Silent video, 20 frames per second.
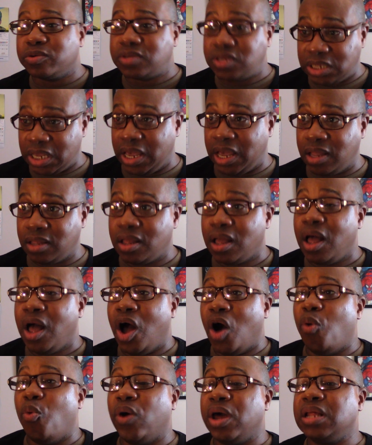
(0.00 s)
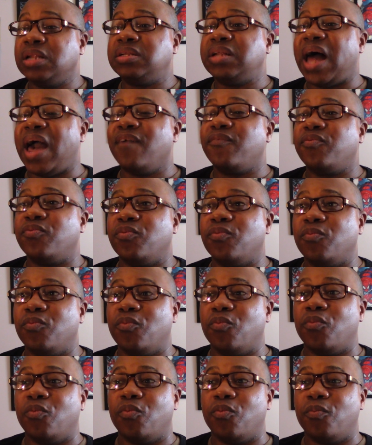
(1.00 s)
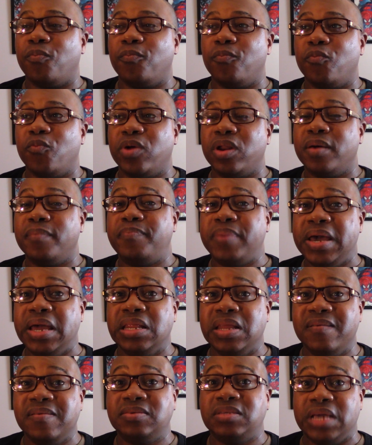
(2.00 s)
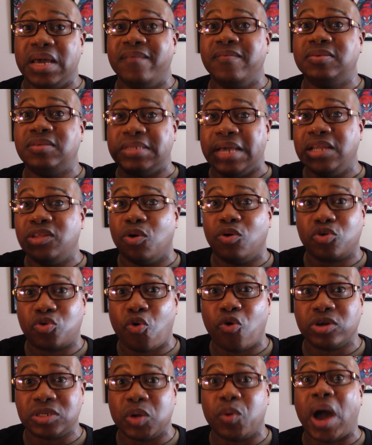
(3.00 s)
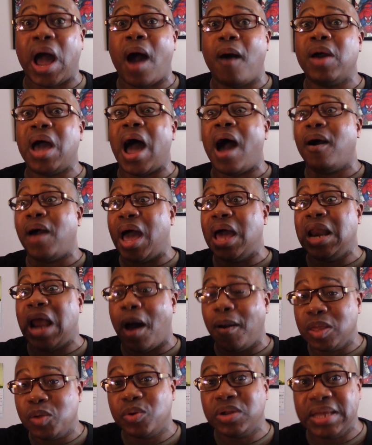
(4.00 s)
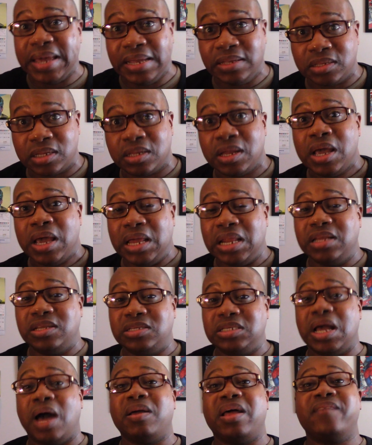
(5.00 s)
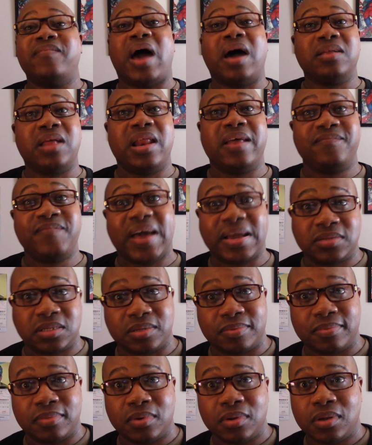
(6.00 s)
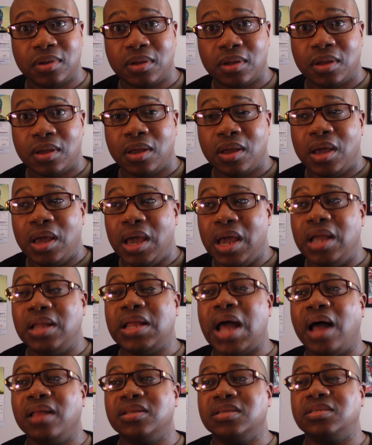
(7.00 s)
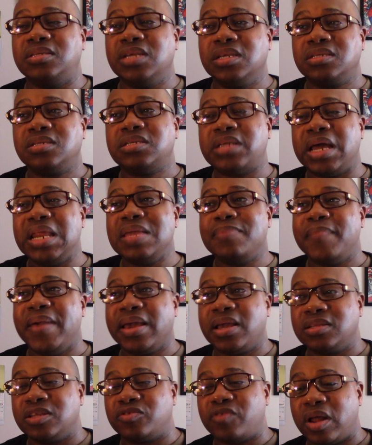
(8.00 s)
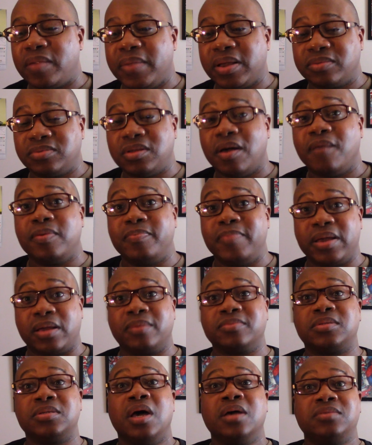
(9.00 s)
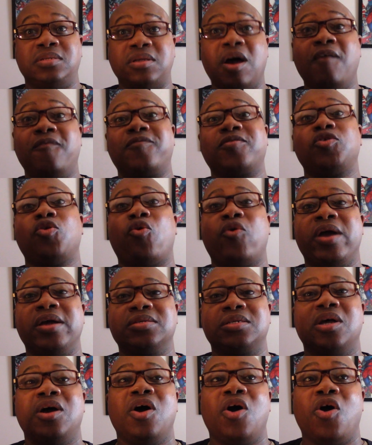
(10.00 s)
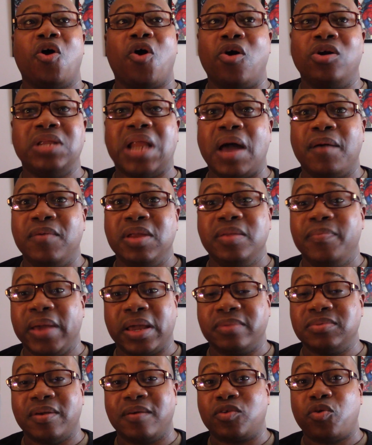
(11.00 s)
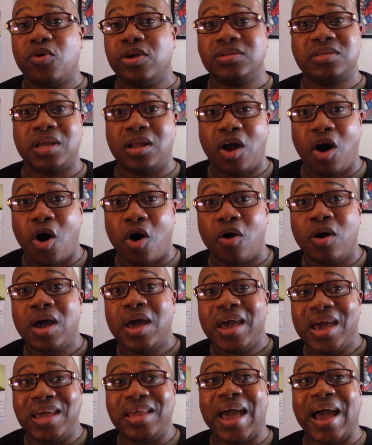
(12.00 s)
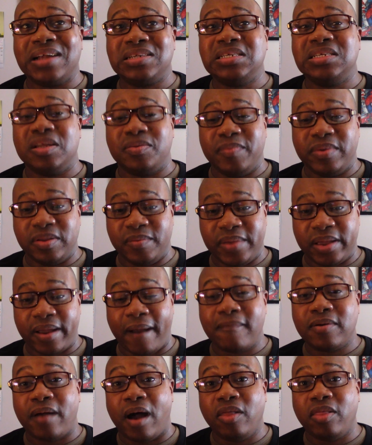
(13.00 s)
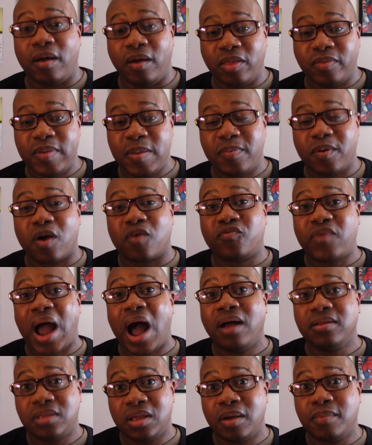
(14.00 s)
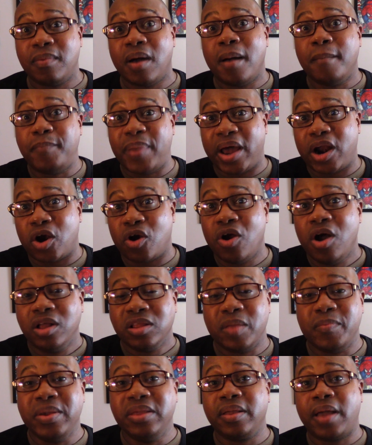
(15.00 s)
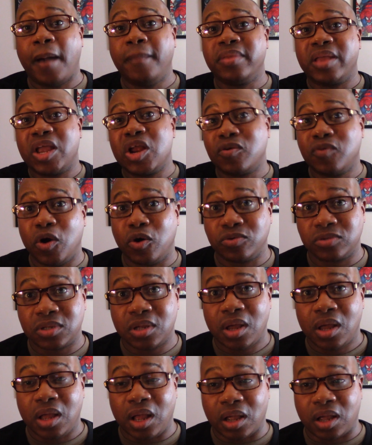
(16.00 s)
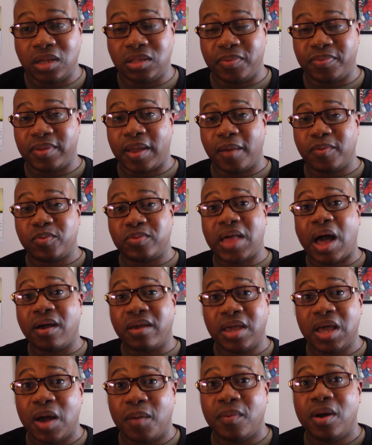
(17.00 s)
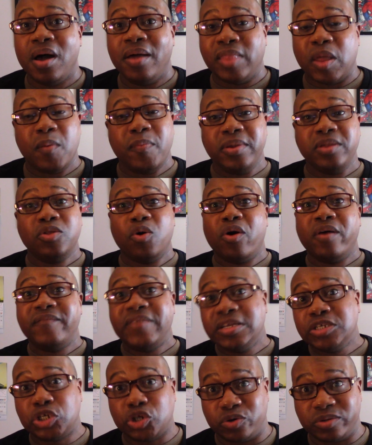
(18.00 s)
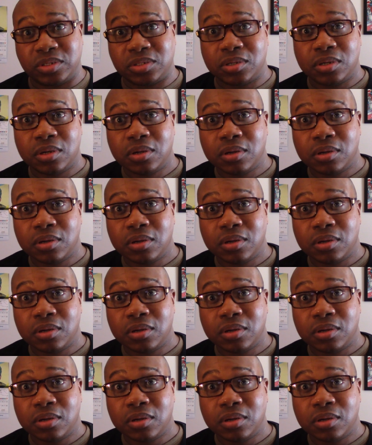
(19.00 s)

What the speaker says: seeing what his life would have been if he stayed on course, and how he would have ended, and he's seeing how that affects him, and how the decisions that he's making to try to make himself glorious, or not really make himself glorious at all, it actually to make other people around him better to become the heroes. Because without him, there would be no Avengers.